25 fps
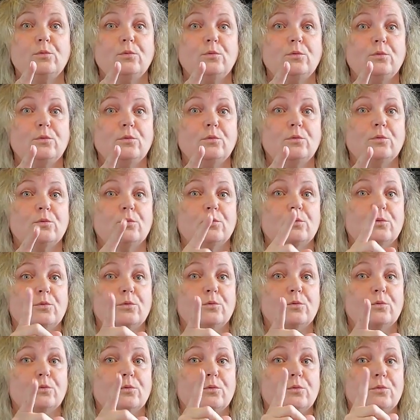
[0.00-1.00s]

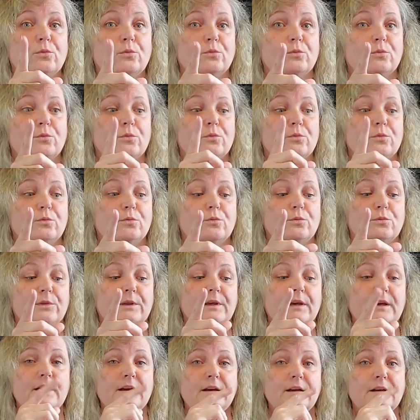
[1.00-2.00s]
Oh,
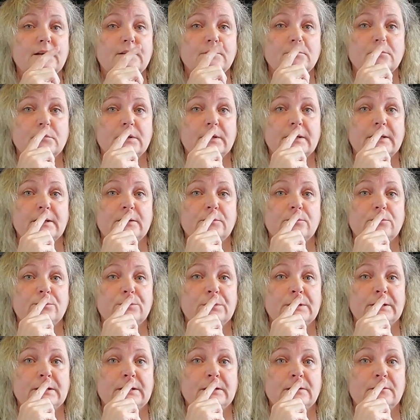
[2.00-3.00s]
that might
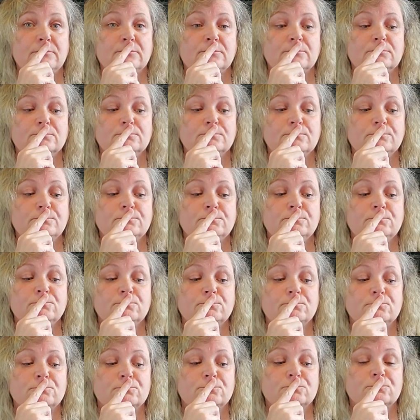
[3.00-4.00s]
be.
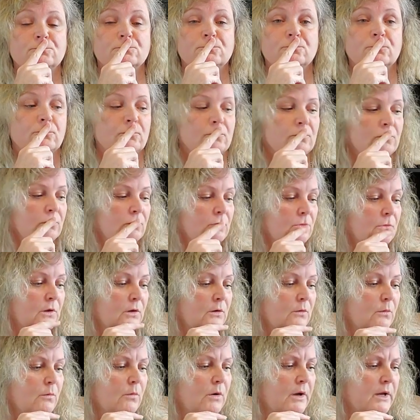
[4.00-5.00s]
Mm.
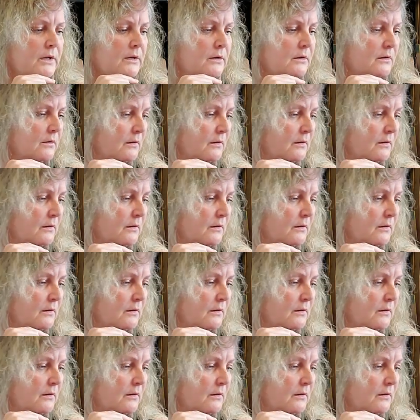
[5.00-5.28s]
What?